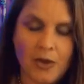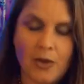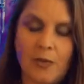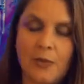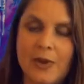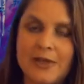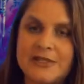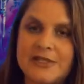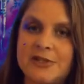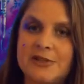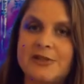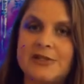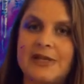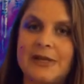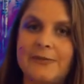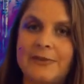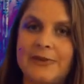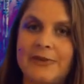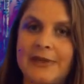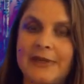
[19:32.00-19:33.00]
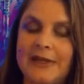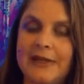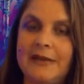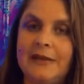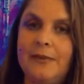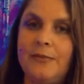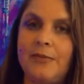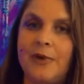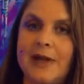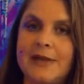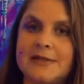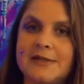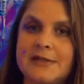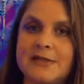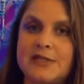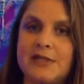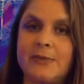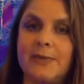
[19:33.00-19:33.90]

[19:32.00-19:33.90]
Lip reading: Once you're done with the healing process,